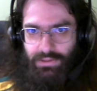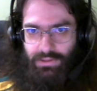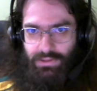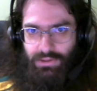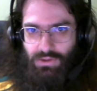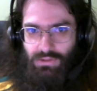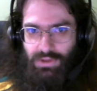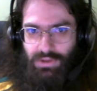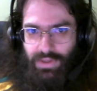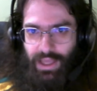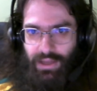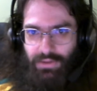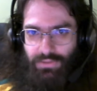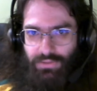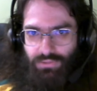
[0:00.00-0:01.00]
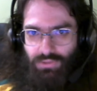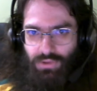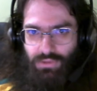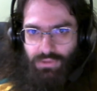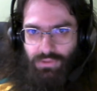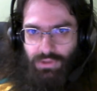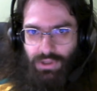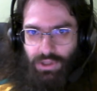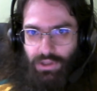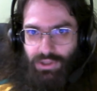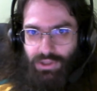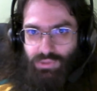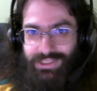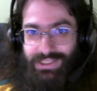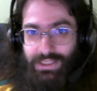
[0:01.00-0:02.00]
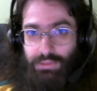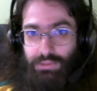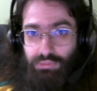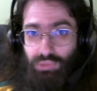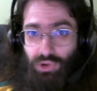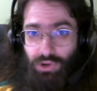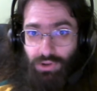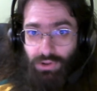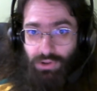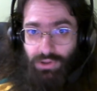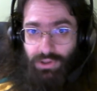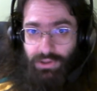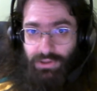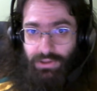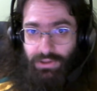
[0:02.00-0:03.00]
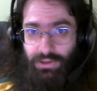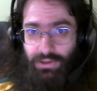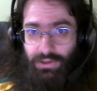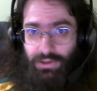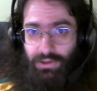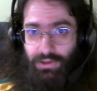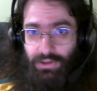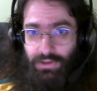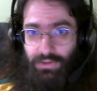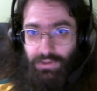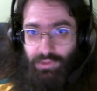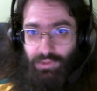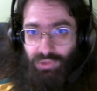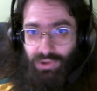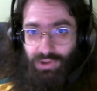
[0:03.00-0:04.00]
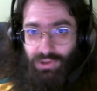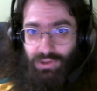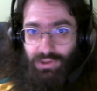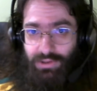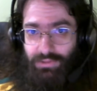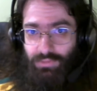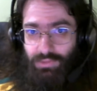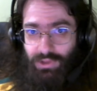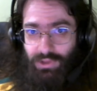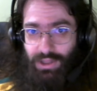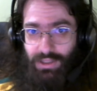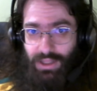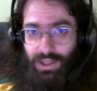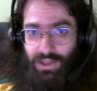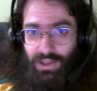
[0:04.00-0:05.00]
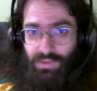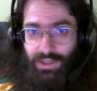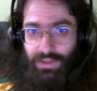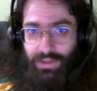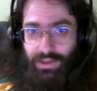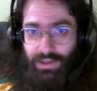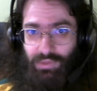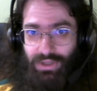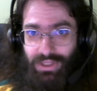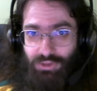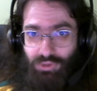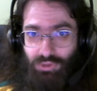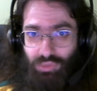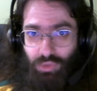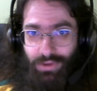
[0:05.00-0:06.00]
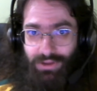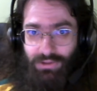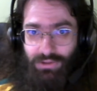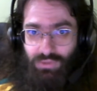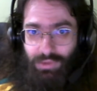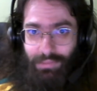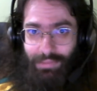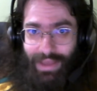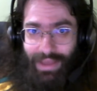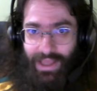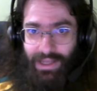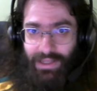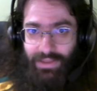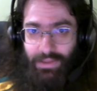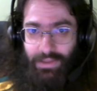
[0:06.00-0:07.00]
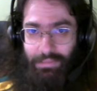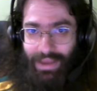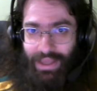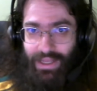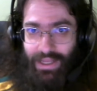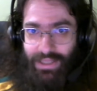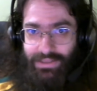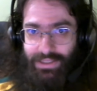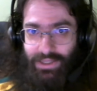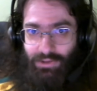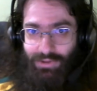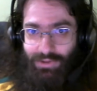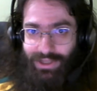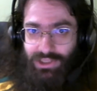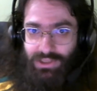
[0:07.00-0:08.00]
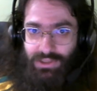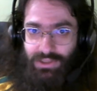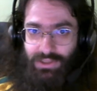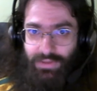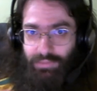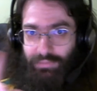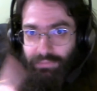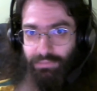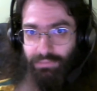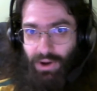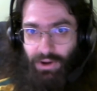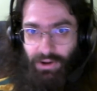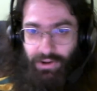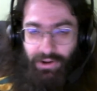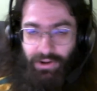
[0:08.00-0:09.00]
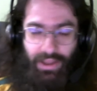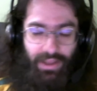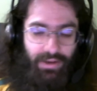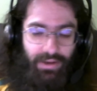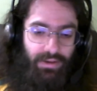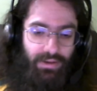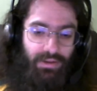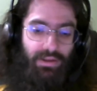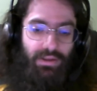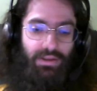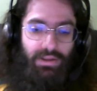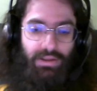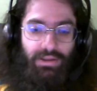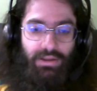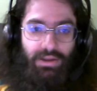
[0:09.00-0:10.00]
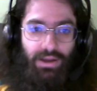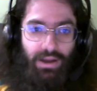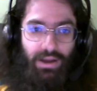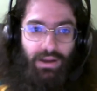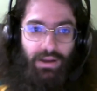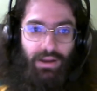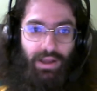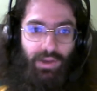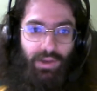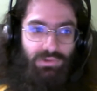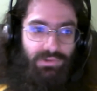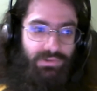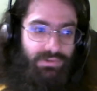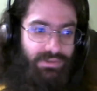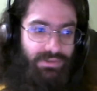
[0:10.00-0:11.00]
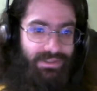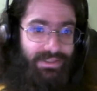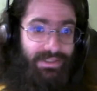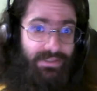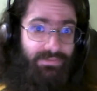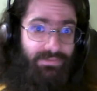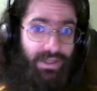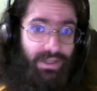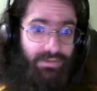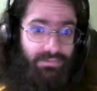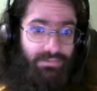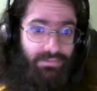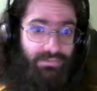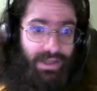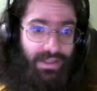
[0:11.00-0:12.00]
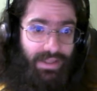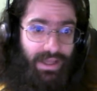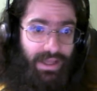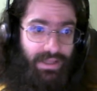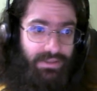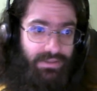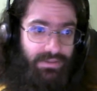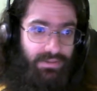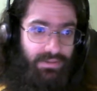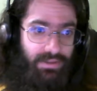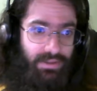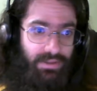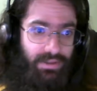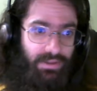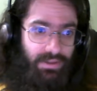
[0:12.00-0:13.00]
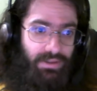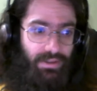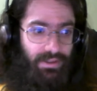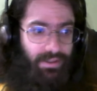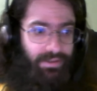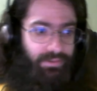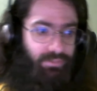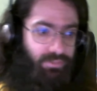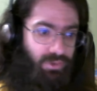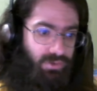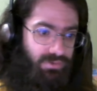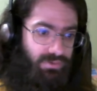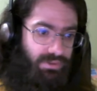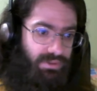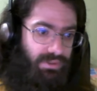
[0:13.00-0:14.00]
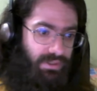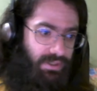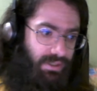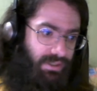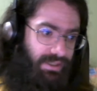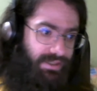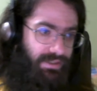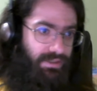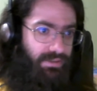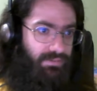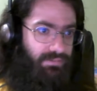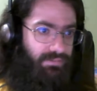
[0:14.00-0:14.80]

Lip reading: go to the end of the road, you will see a bird. The bird will not tell you anything, but he will point to a man, and the man has a direction to the bar, and I will see if I can find that and post a link